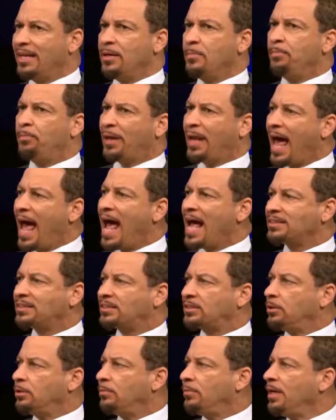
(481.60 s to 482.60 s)
didn't blast
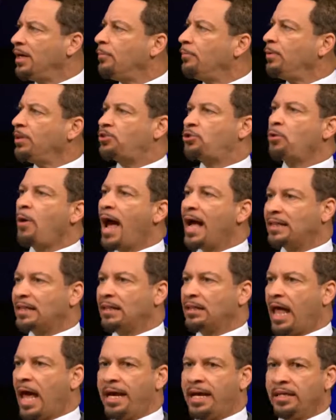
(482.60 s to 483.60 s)
them, but you acting
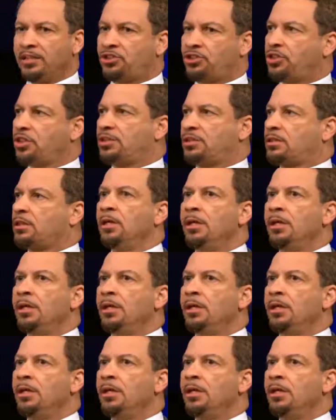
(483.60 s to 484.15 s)
like it's just